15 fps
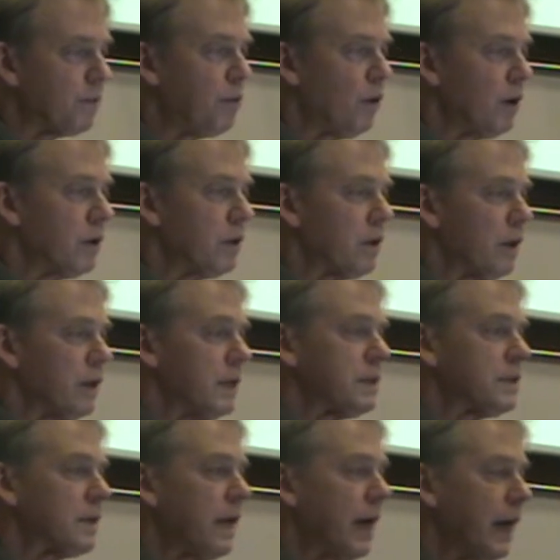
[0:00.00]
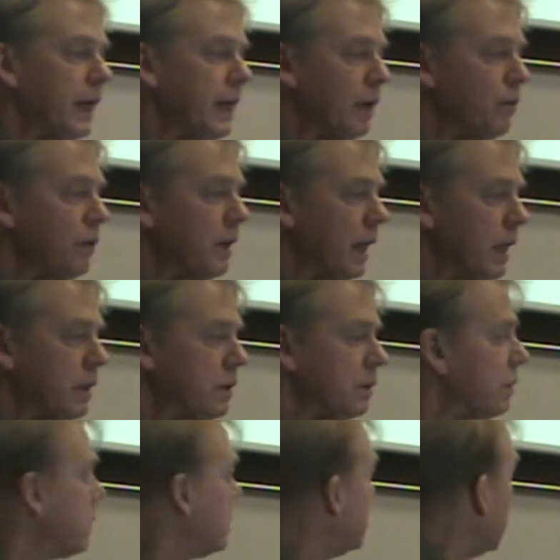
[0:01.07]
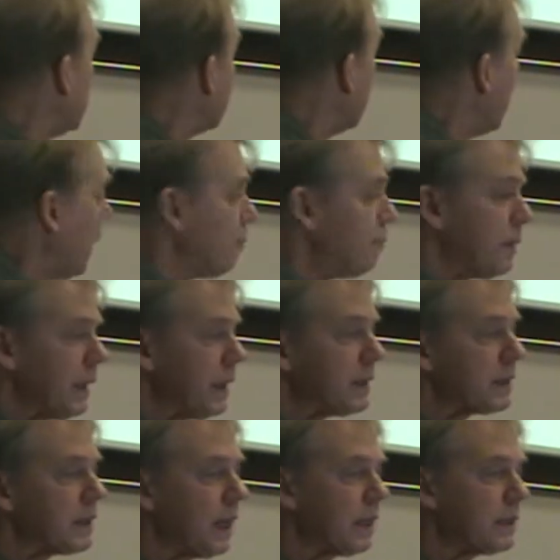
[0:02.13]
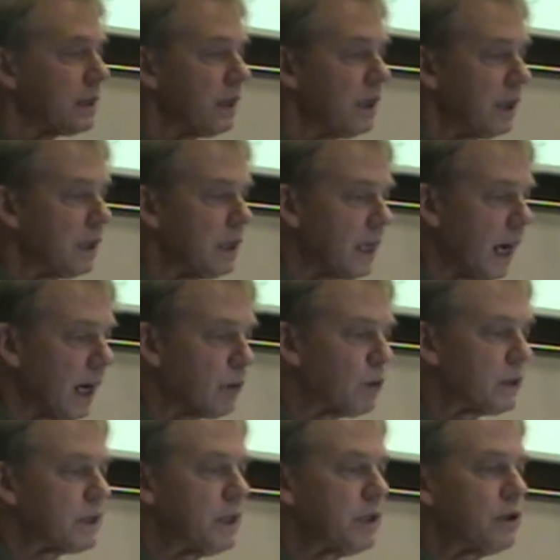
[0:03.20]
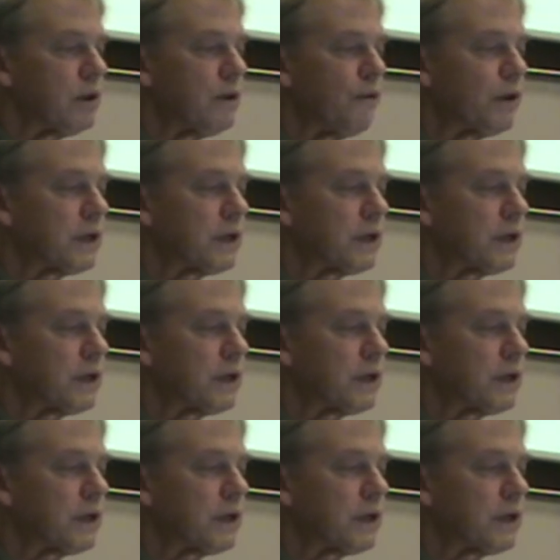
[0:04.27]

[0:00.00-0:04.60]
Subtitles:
point on this slide I would like to take up is that the acquisition of